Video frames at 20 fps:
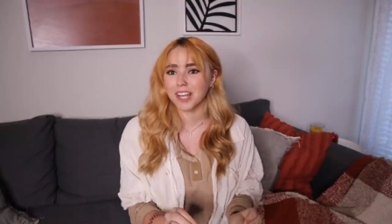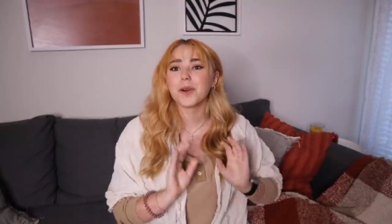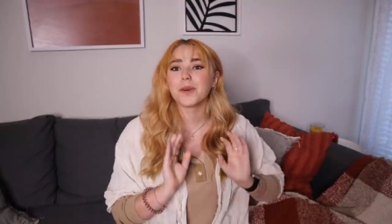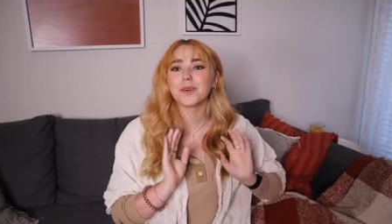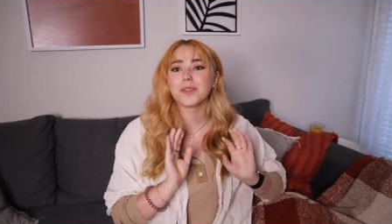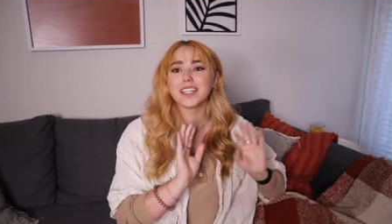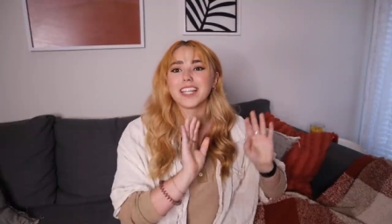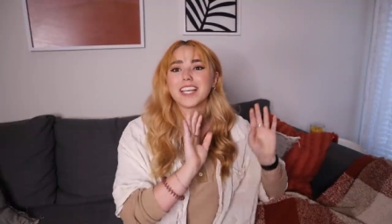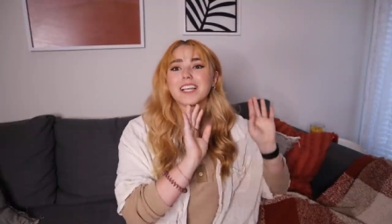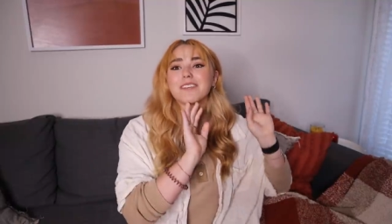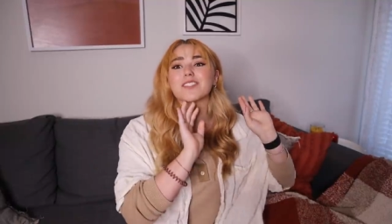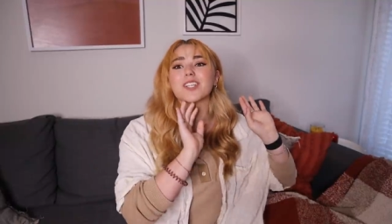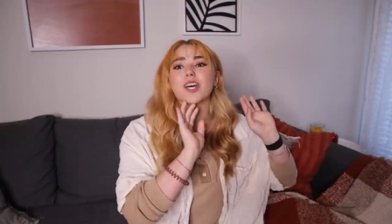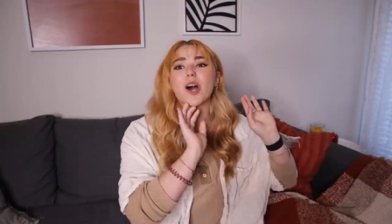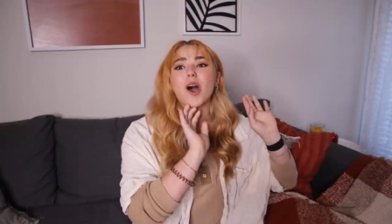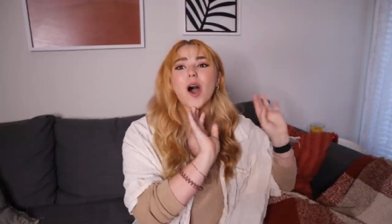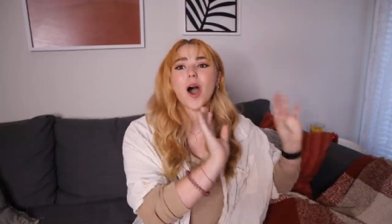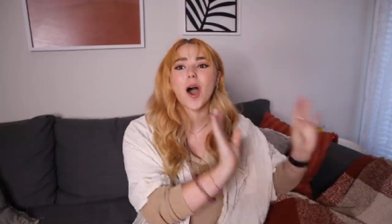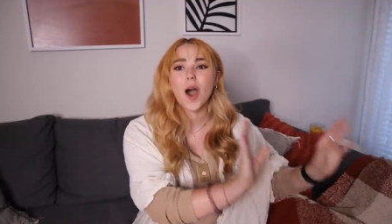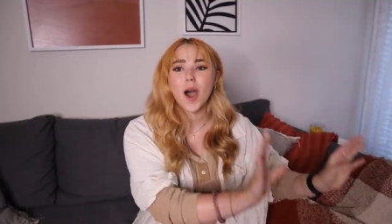who lives
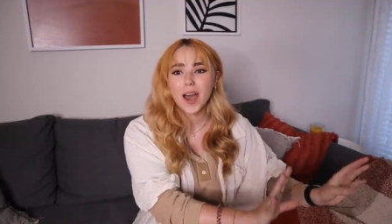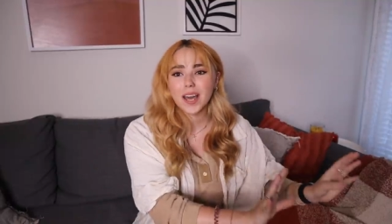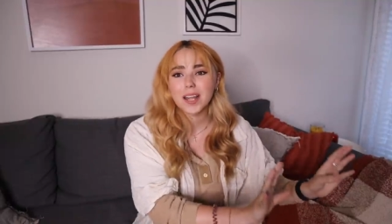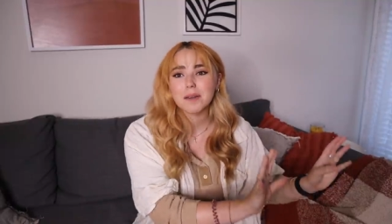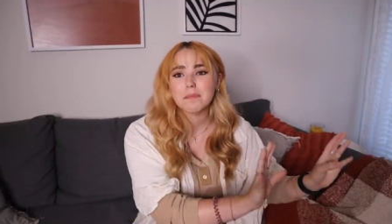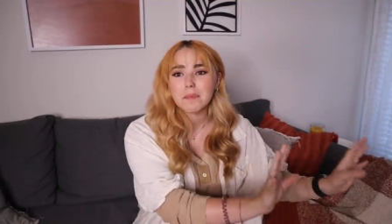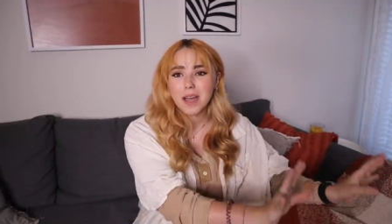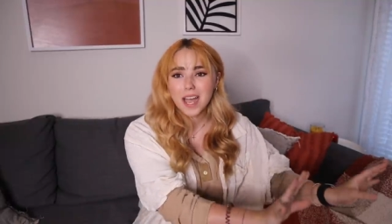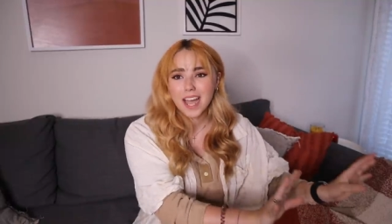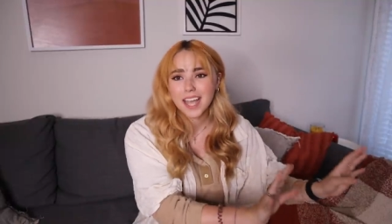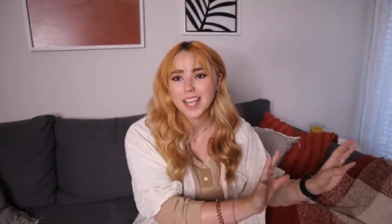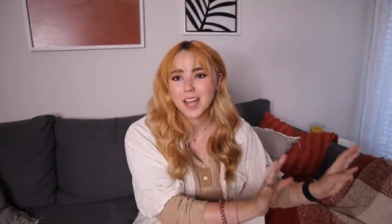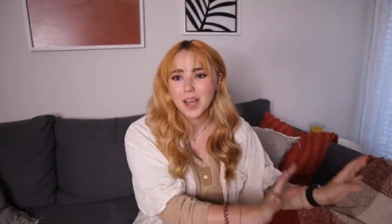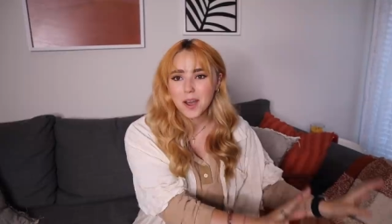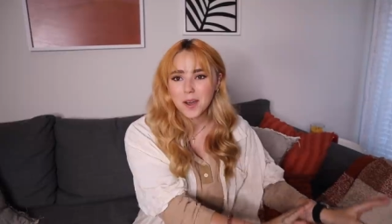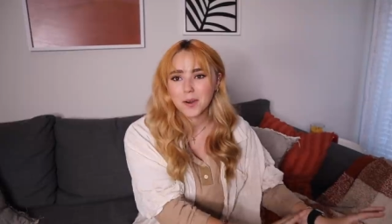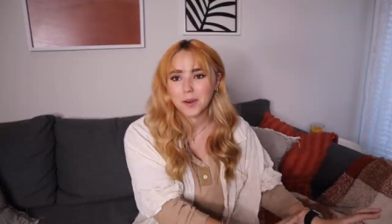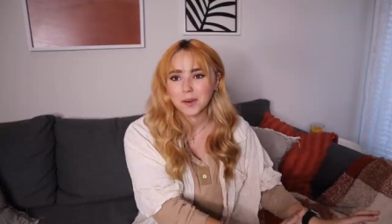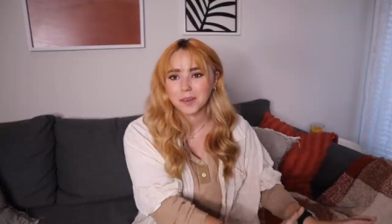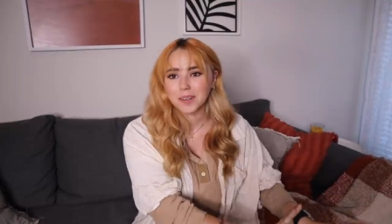on my
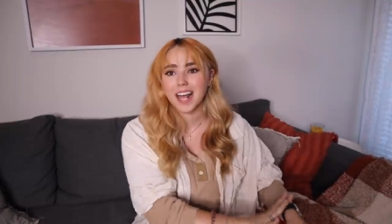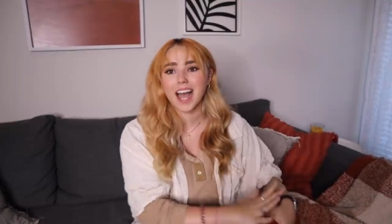own.